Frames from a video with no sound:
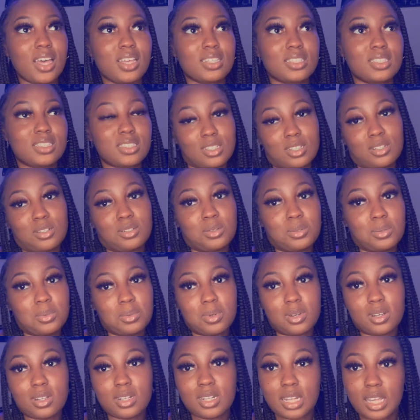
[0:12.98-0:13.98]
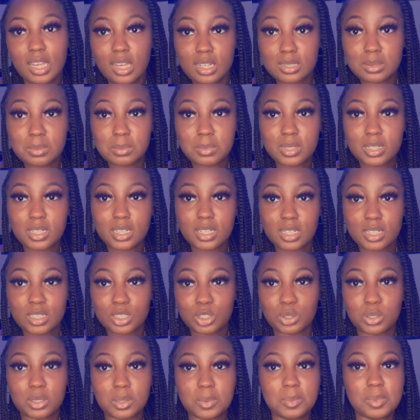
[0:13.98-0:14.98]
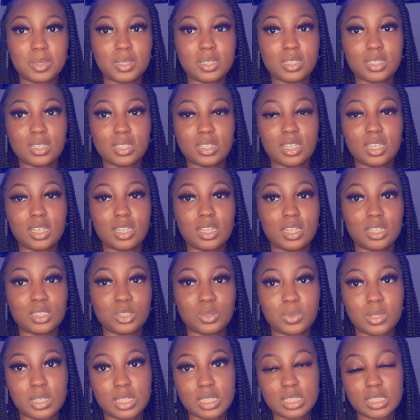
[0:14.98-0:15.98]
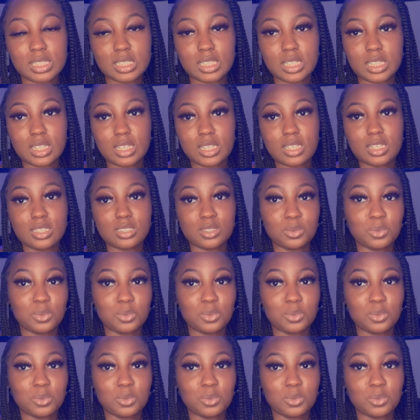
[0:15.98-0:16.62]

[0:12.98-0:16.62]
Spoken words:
So next month, Jordan Peele is releasing his new